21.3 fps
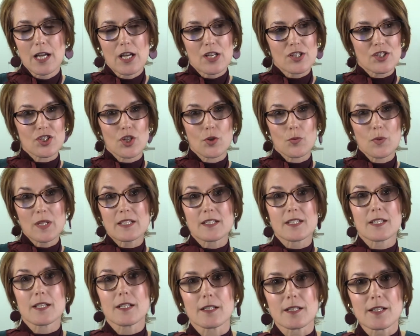So we
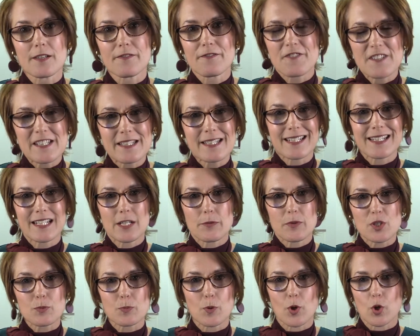did physically
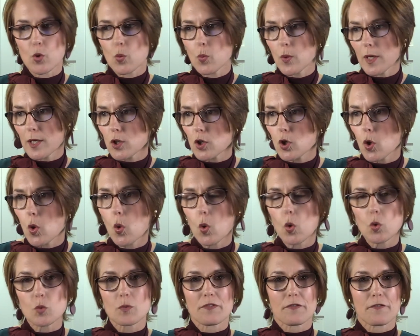respond. We
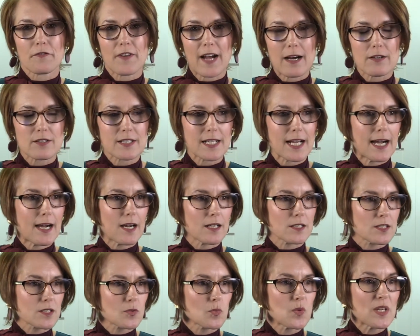called, we found
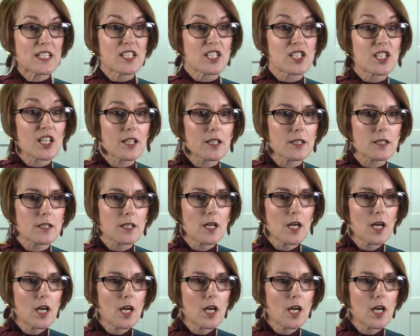out, we did.